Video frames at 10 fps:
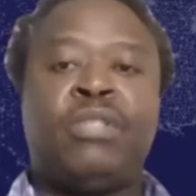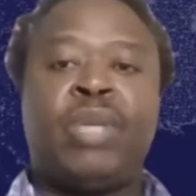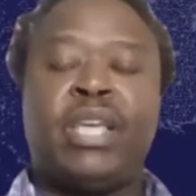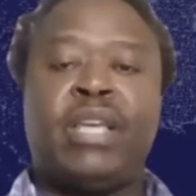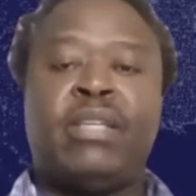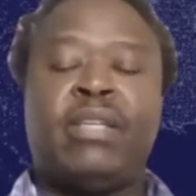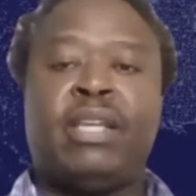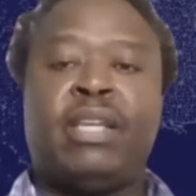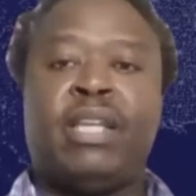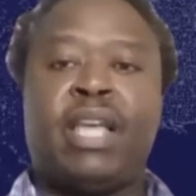year.
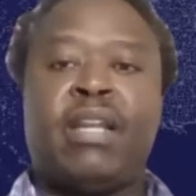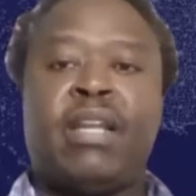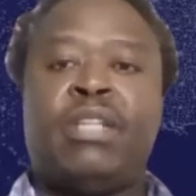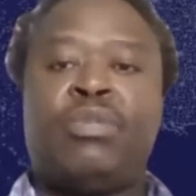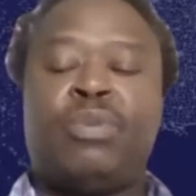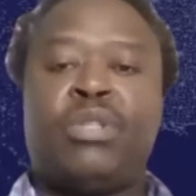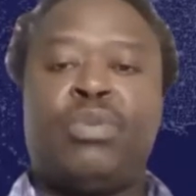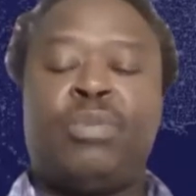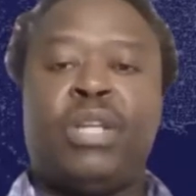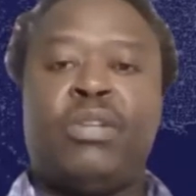In Canada, it's worth
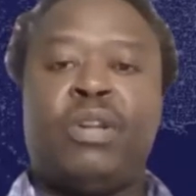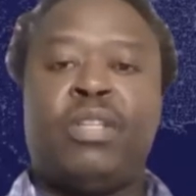$2 billion.